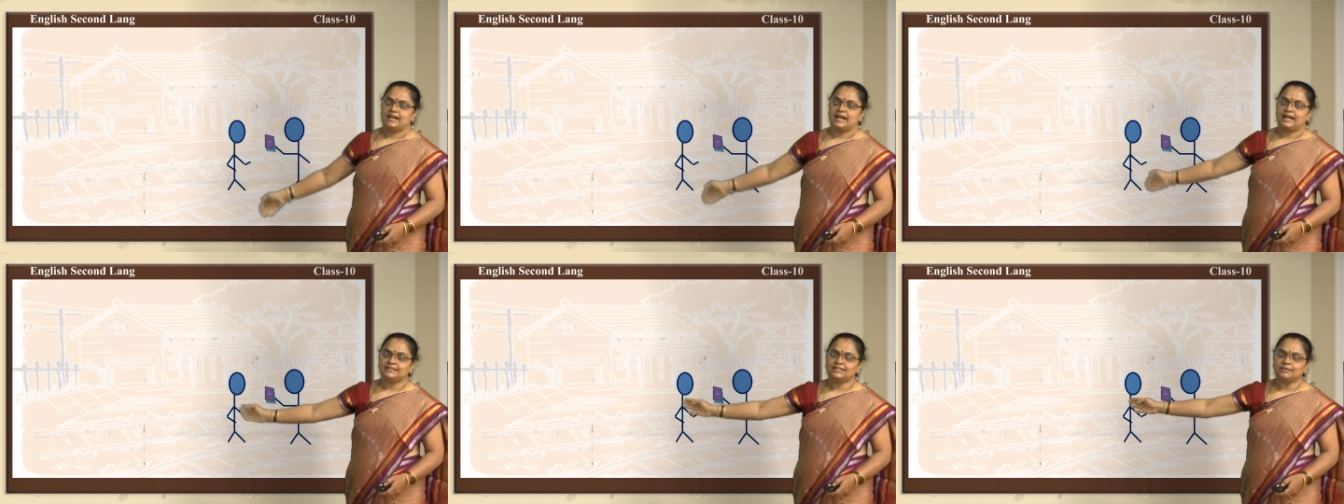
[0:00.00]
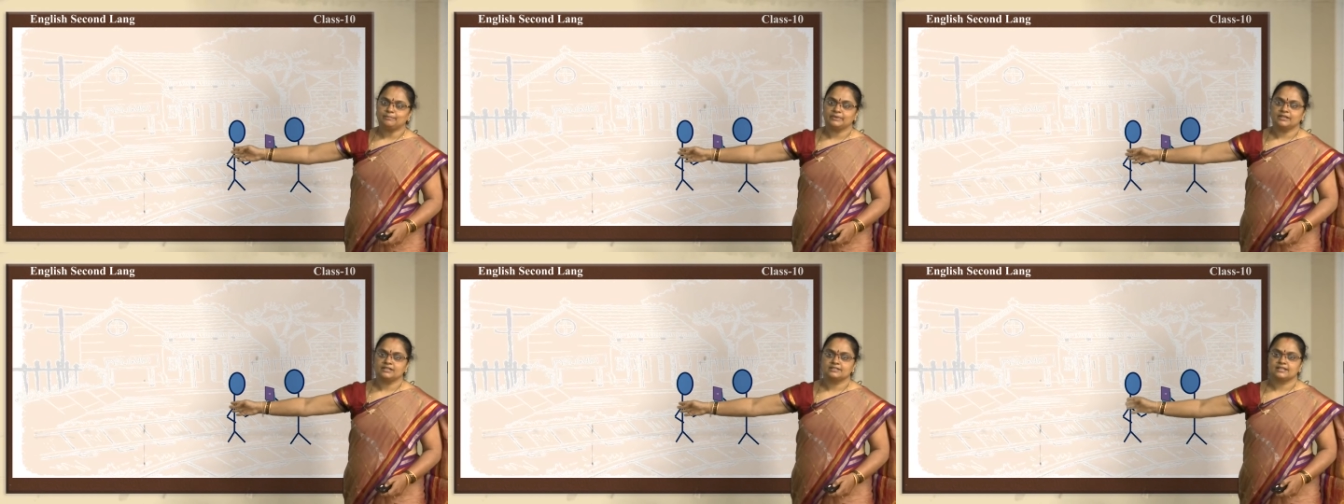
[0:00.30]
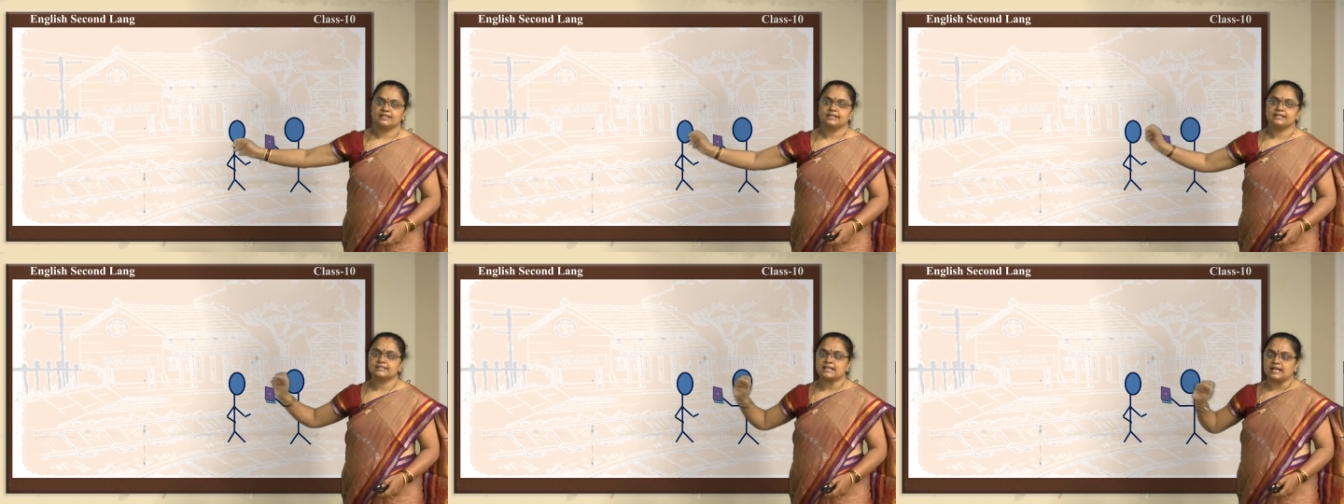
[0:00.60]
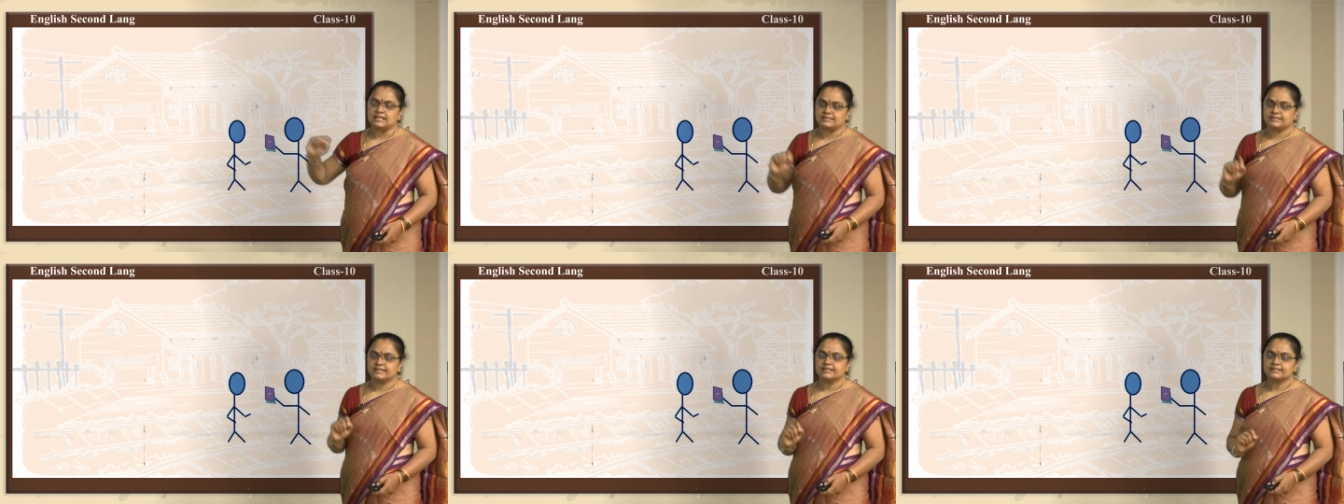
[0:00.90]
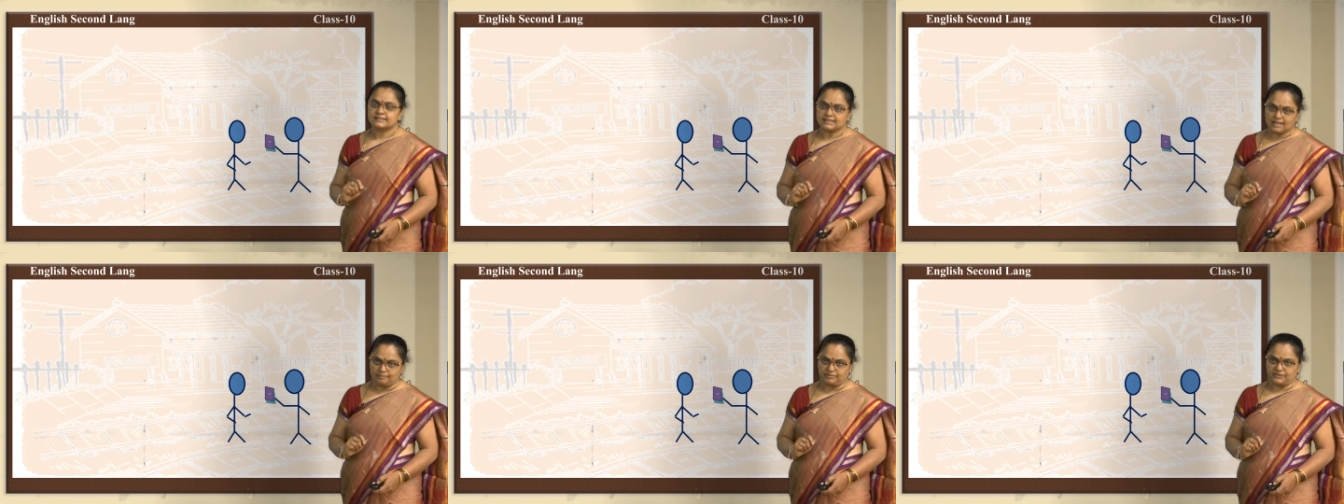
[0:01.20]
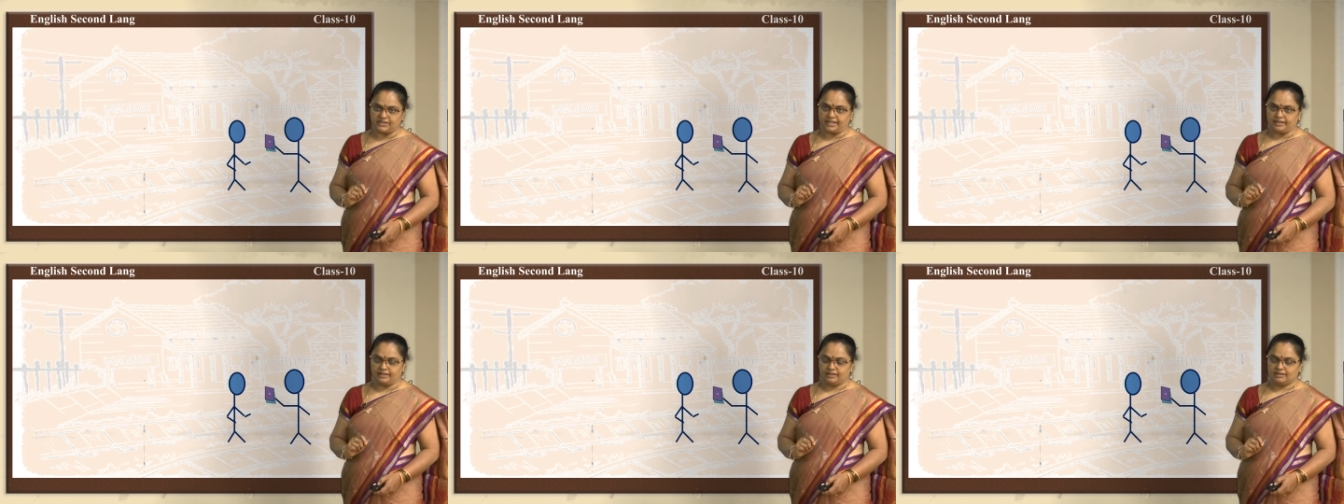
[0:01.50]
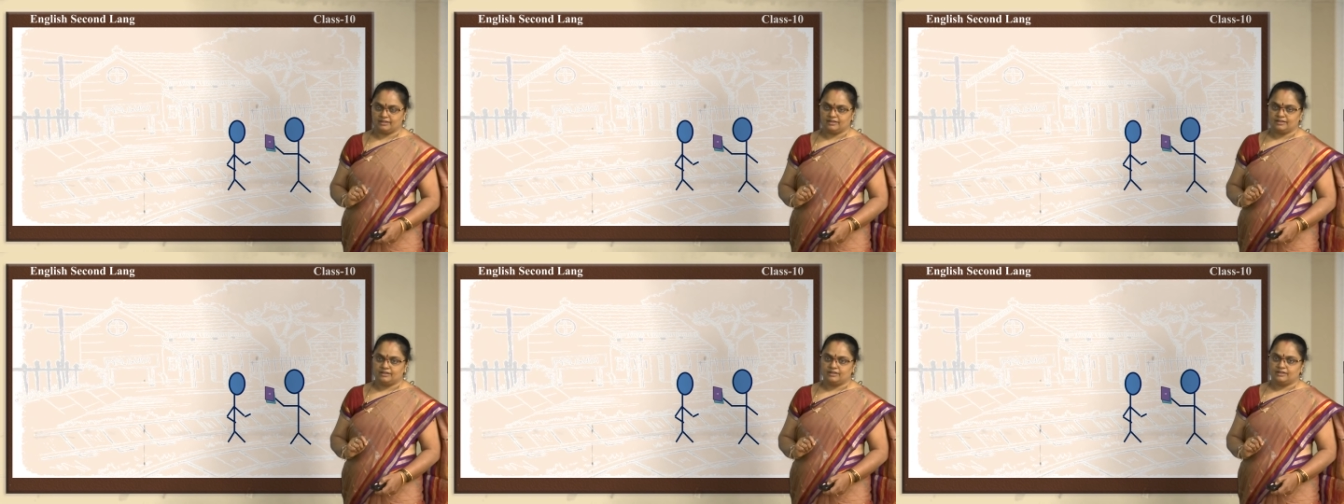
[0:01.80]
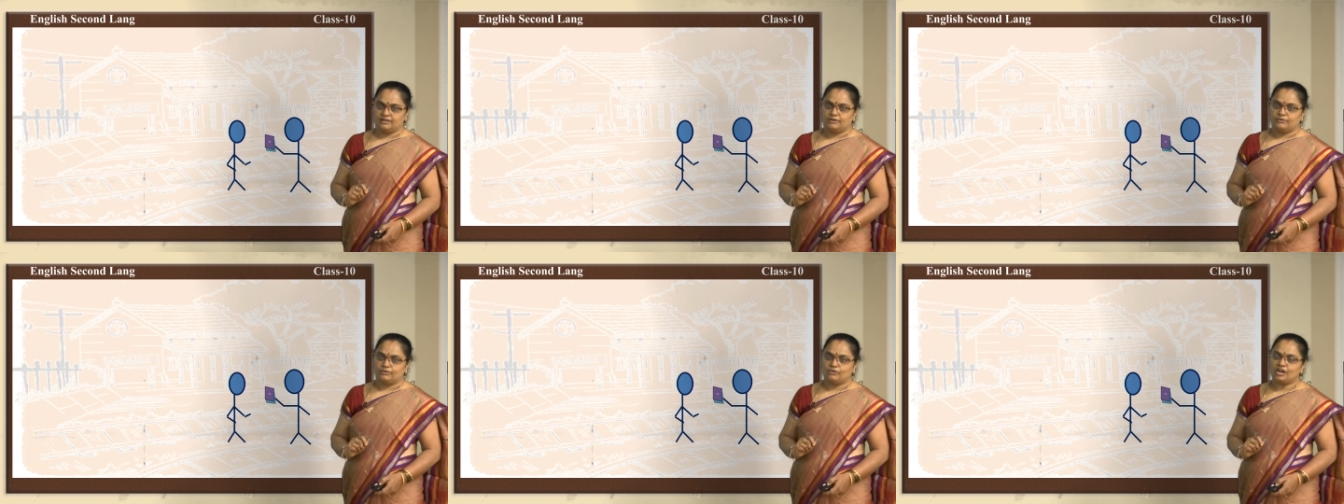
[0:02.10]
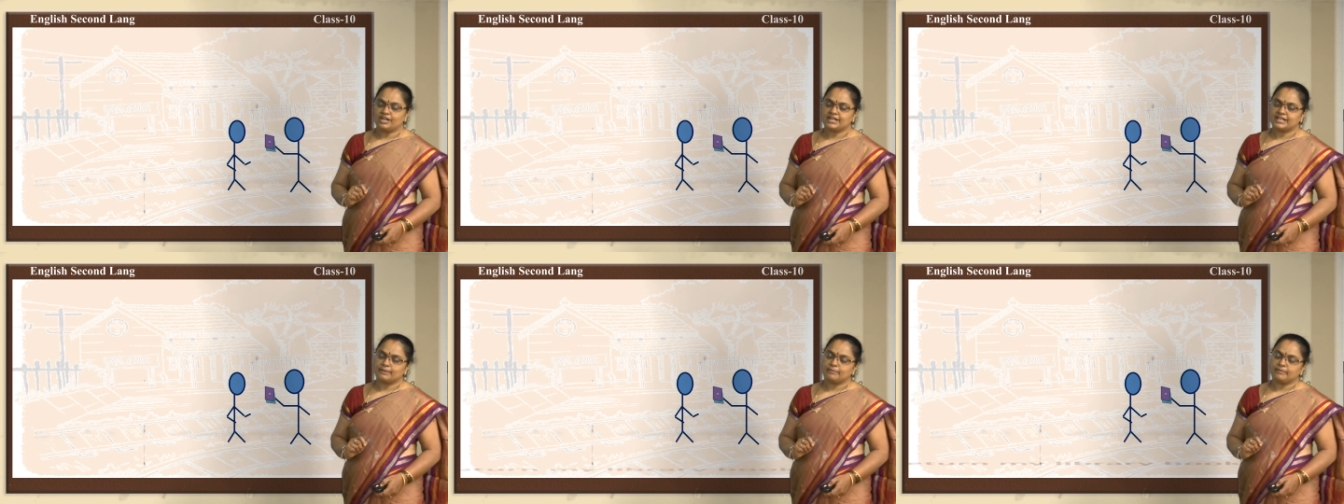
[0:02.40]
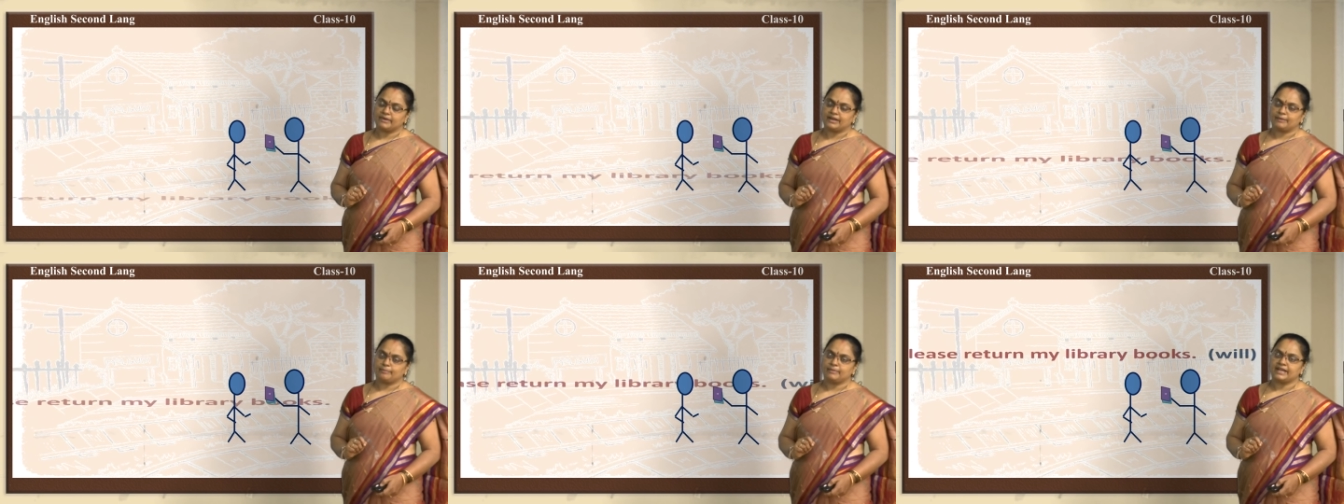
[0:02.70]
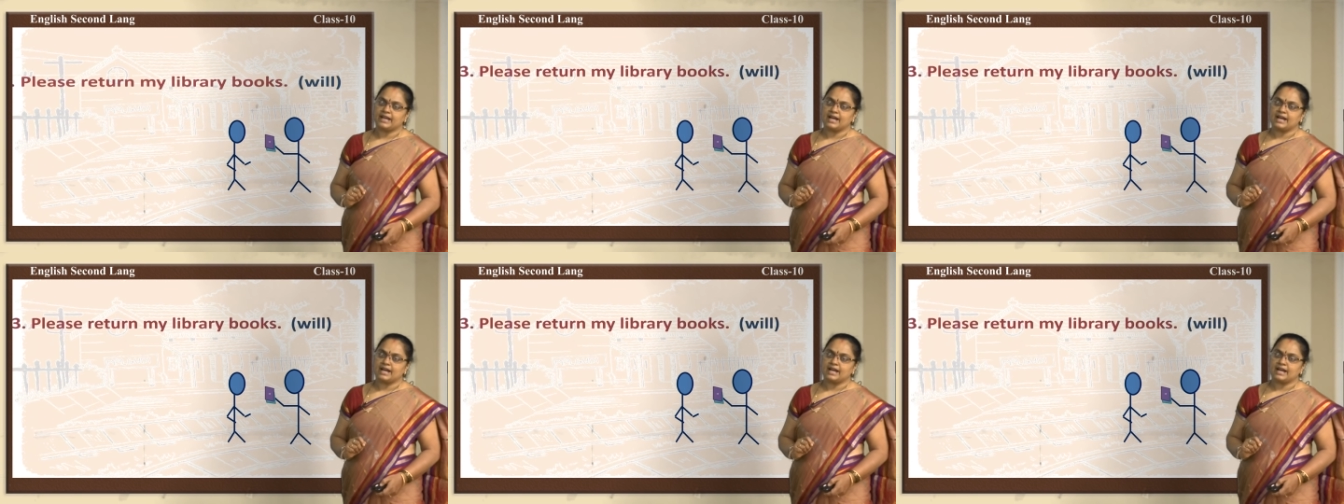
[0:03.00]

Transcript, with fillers: other person is asking something. What he may be